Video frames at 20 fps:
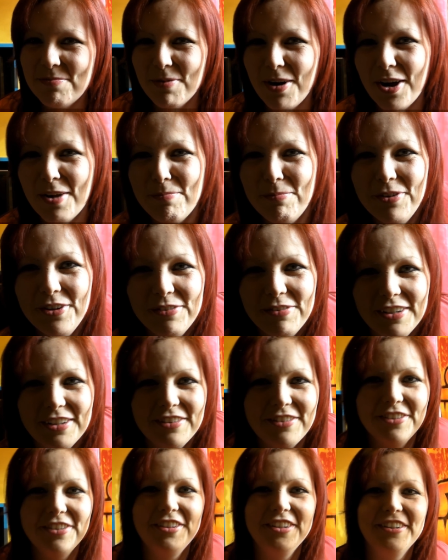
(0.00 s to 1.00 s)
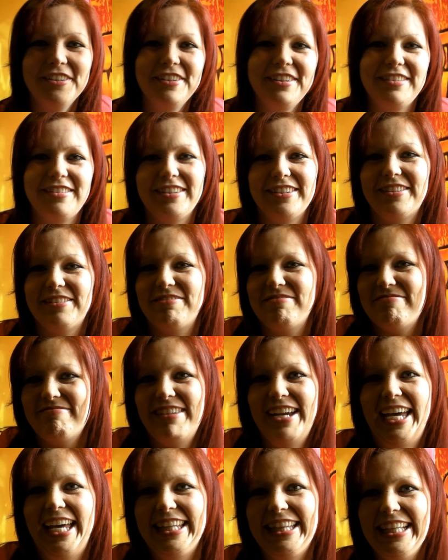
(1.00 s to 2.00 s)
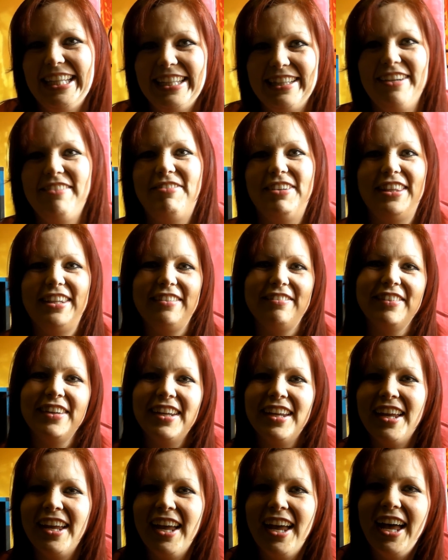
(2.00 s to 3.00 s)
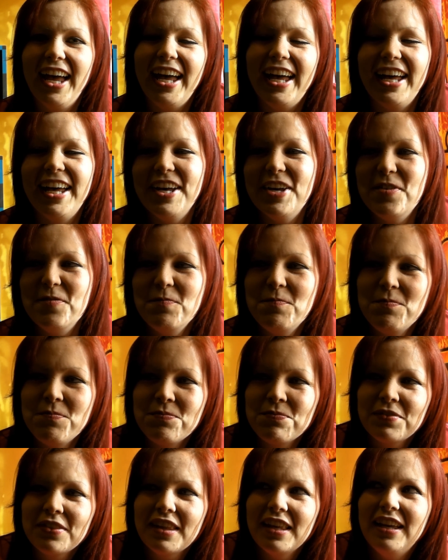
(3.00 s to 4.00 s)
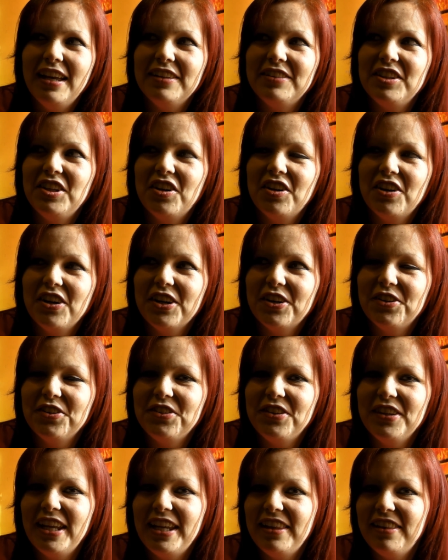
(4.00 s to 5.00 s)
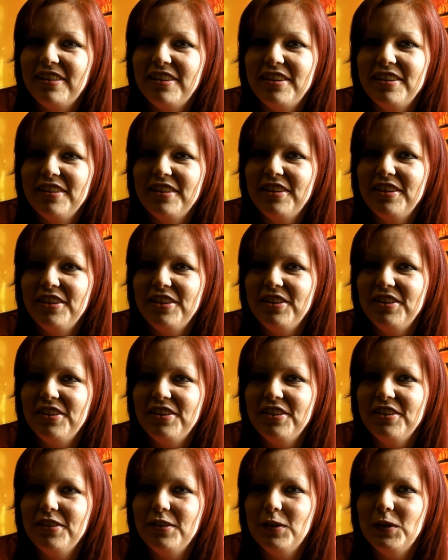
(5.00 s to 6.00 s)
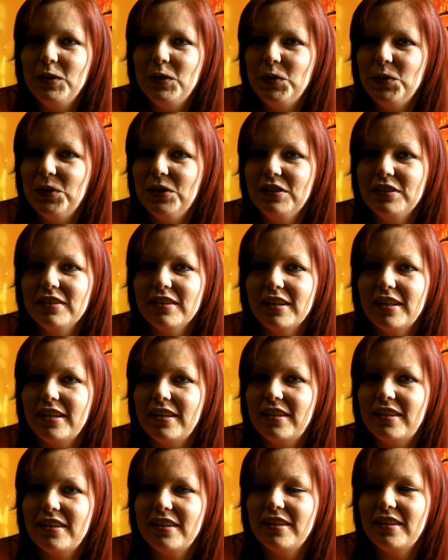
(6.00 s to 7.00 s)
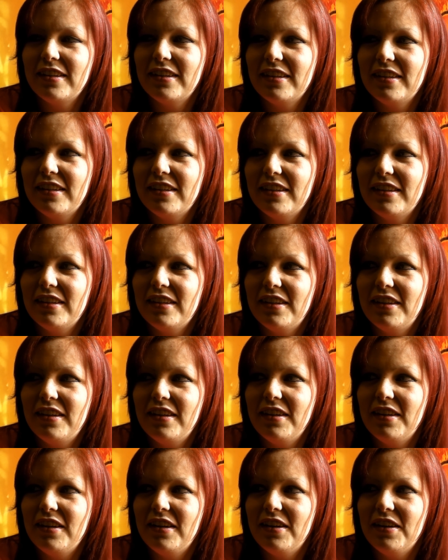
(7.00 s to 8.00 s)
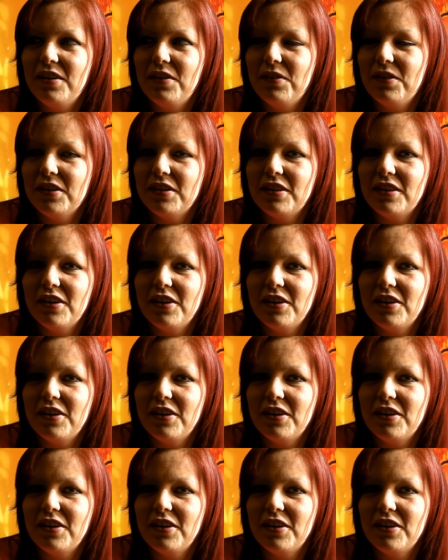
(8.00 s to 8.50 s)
My boyfriend's daughter is just madly in love with him. Um, there's a young guy called Nathan who who looks like one of the